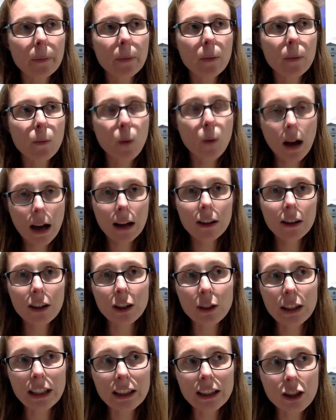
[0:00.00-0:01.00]
work that
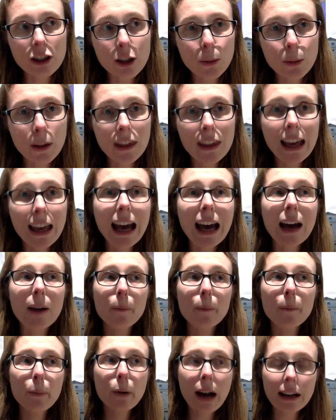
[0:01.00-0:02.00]
you need to do with that,
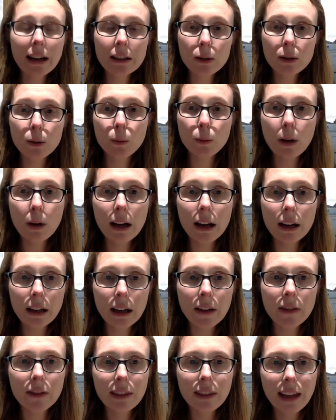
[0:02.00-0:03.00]
and practical work,
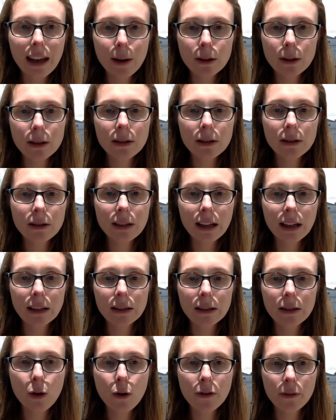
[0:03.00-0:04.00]
and
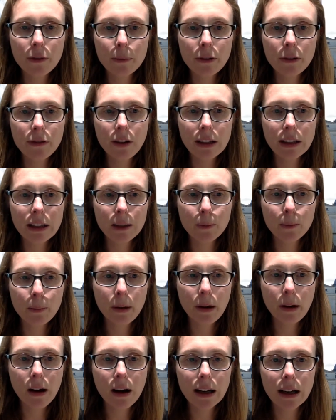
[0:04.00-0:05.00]
that's often provided
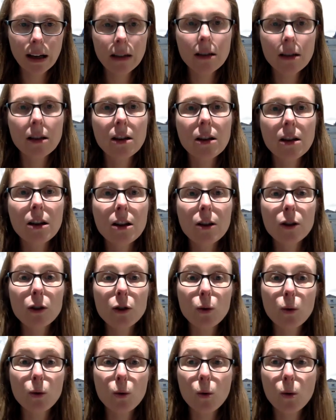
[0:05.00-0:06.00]
by
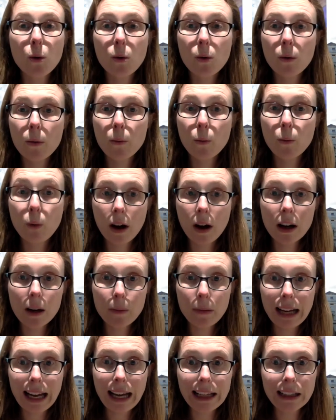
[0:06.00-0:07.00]
your
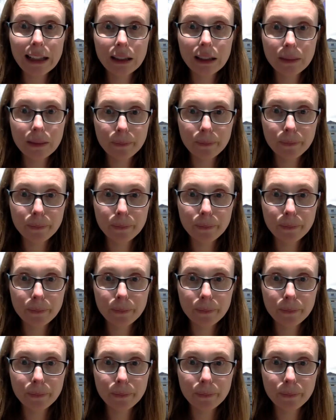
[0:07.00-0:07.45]
workplace.